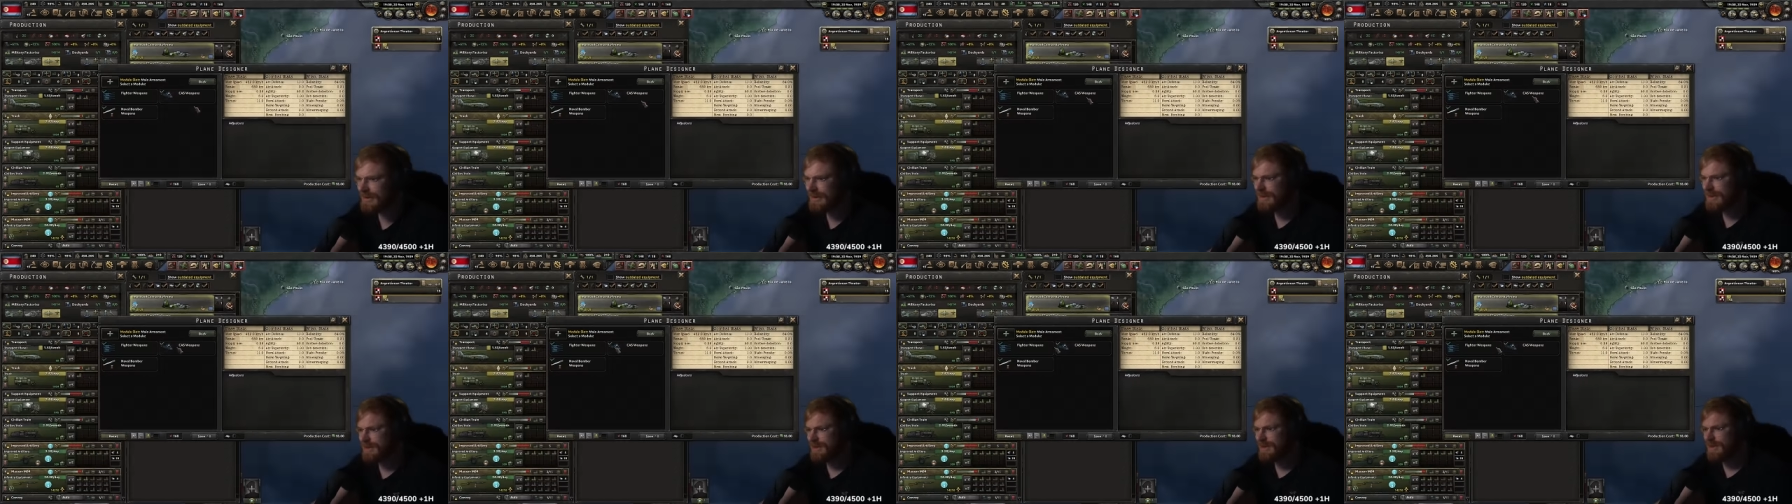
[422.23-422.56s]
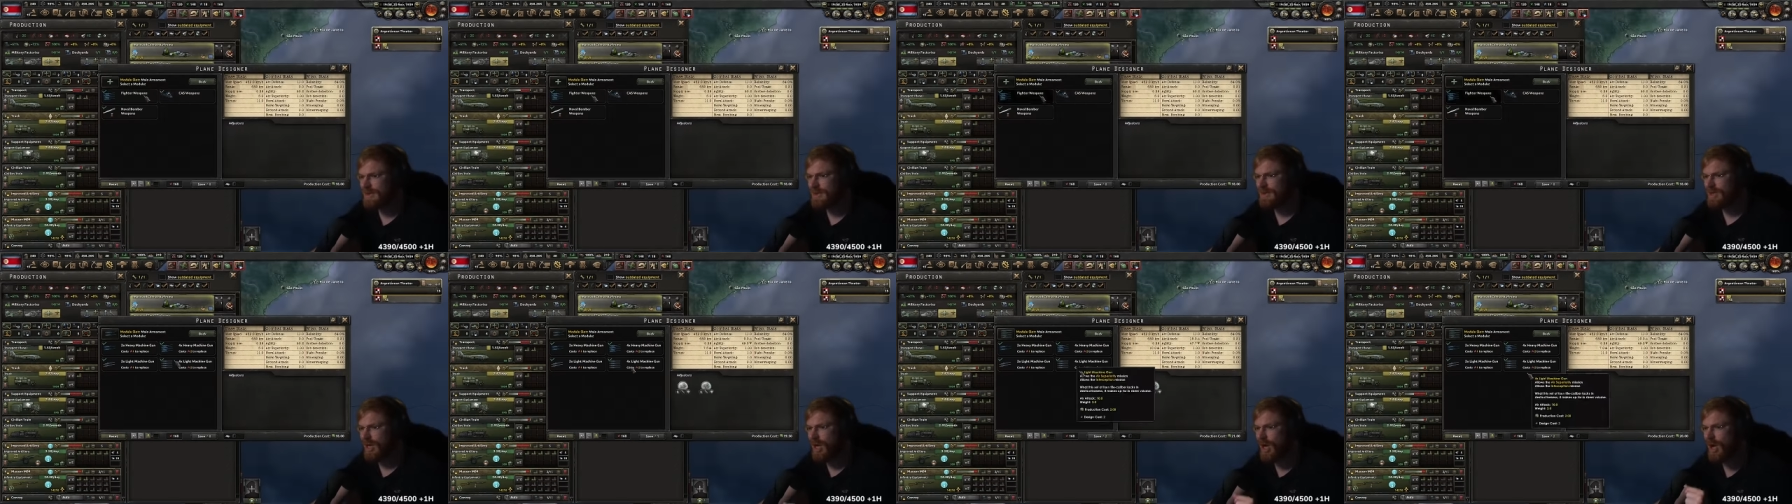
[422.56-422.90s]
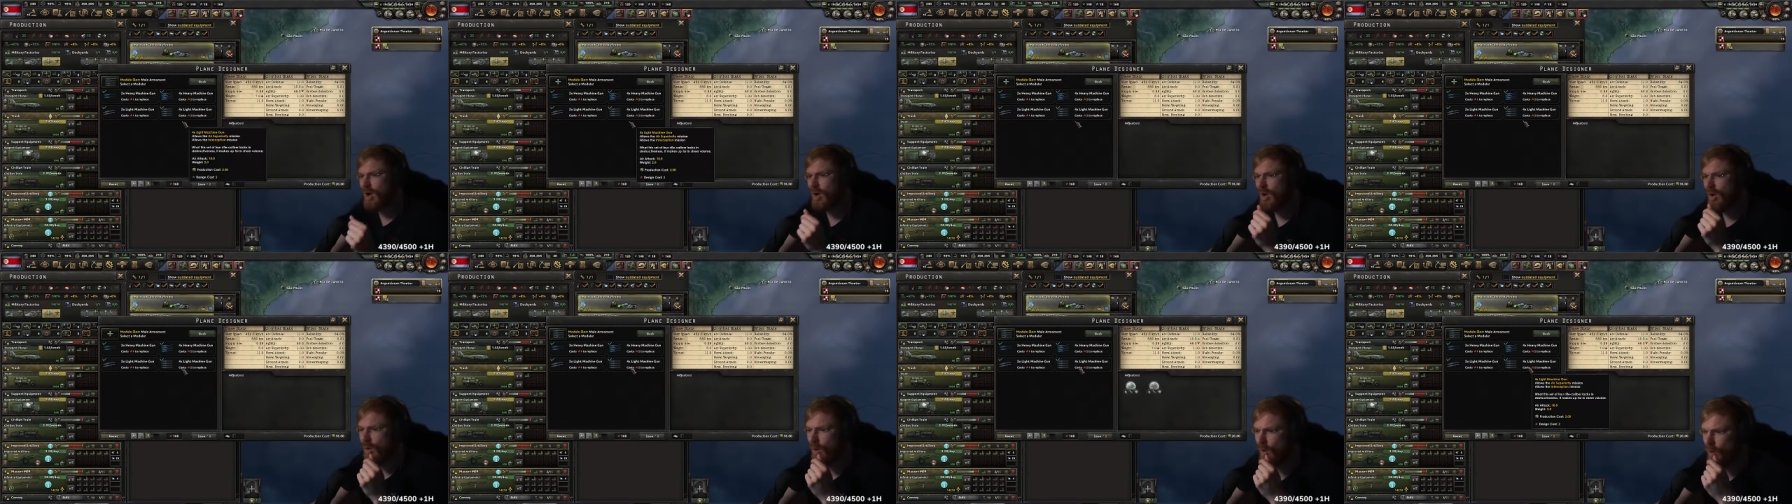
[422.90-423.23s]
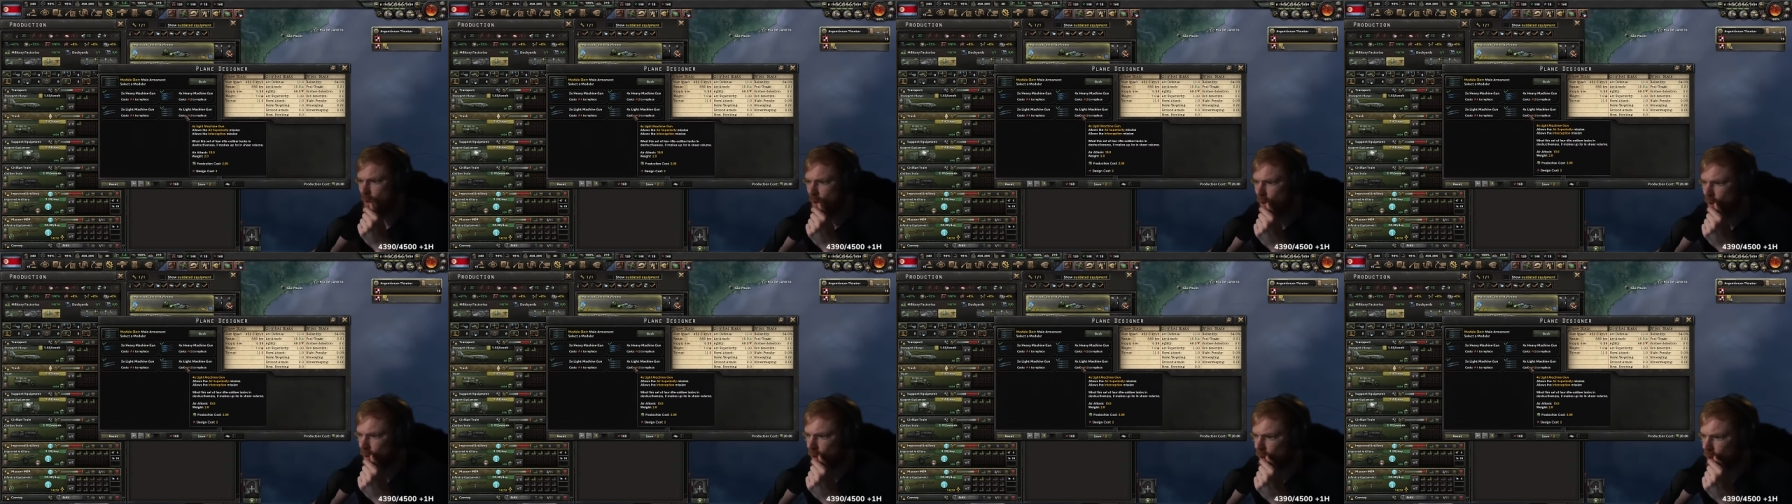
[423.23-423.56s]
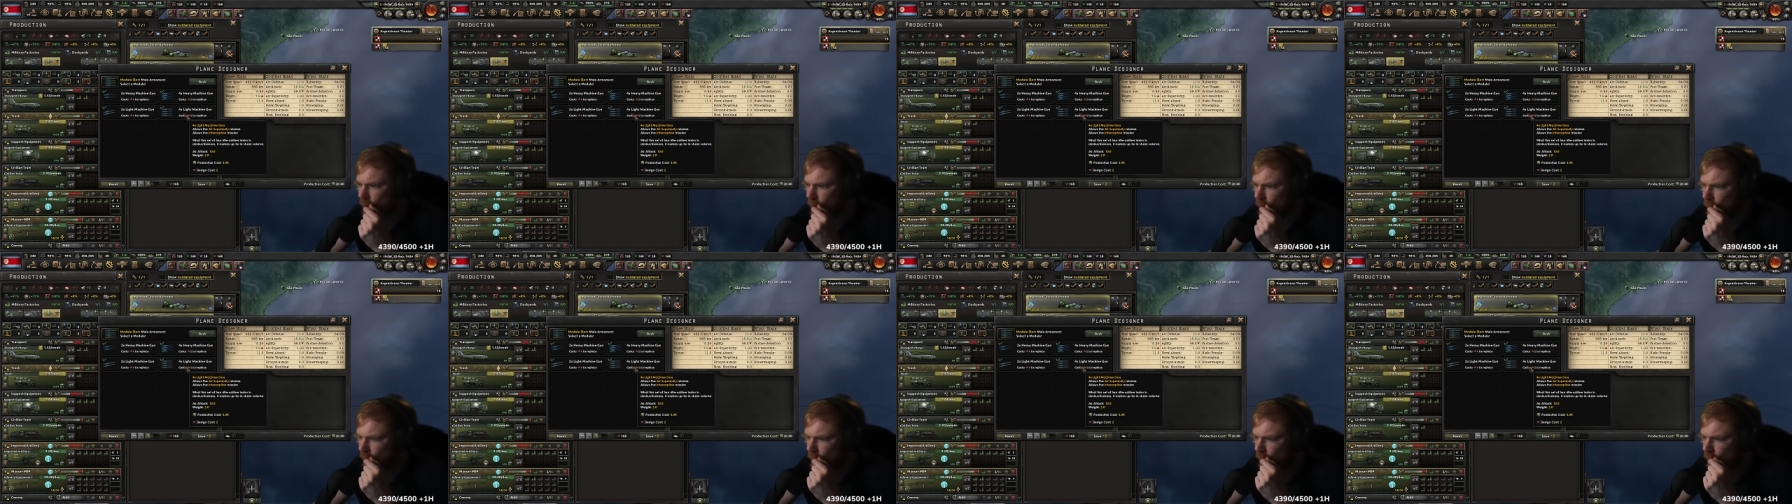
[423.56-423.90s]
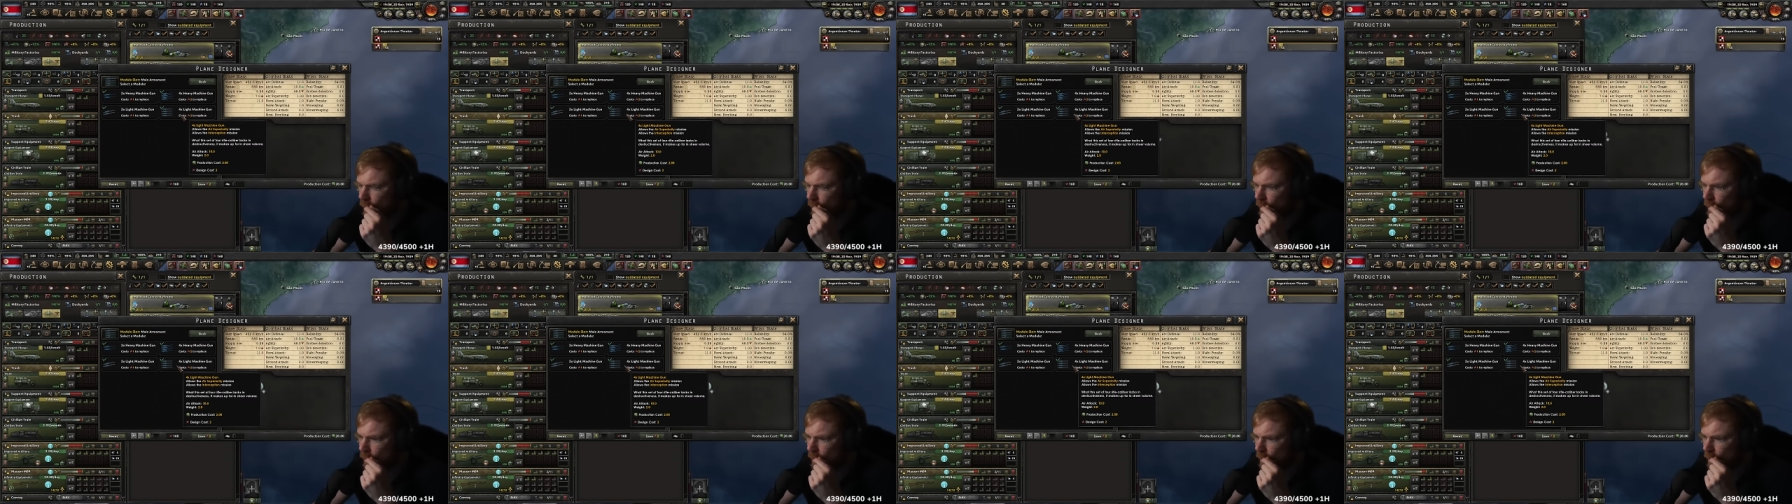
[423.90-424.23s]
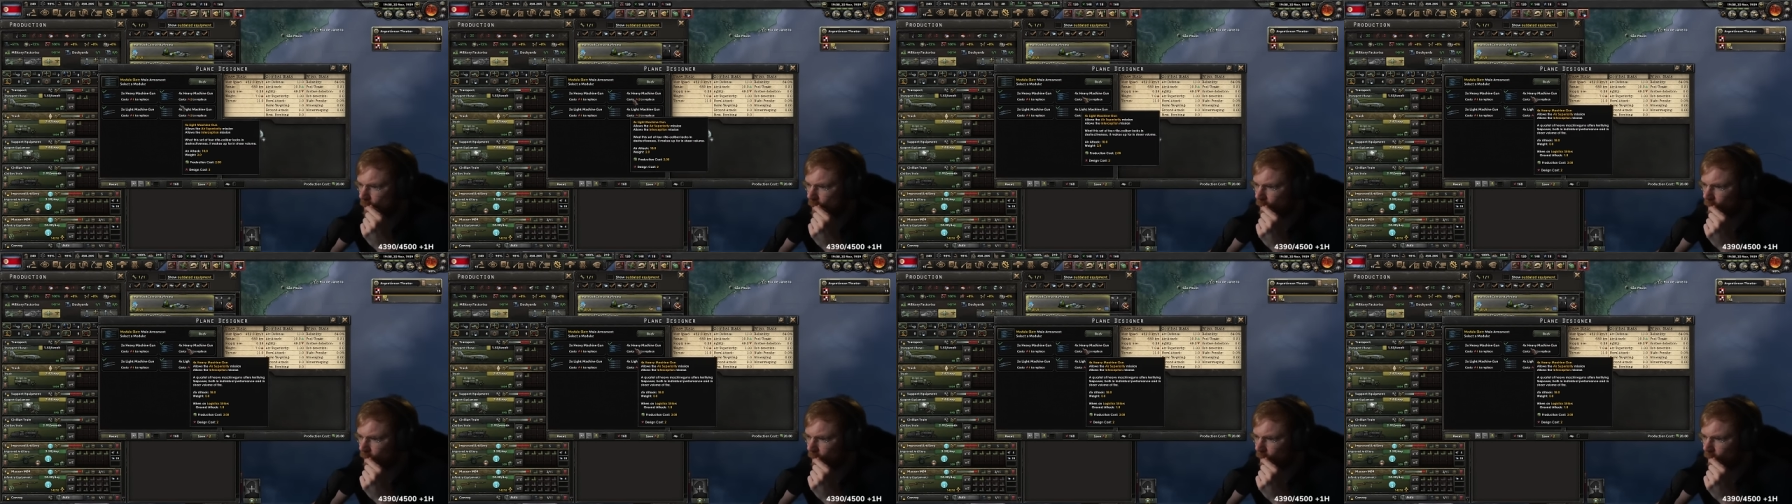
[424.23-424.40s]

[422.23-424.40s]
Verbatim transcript: So,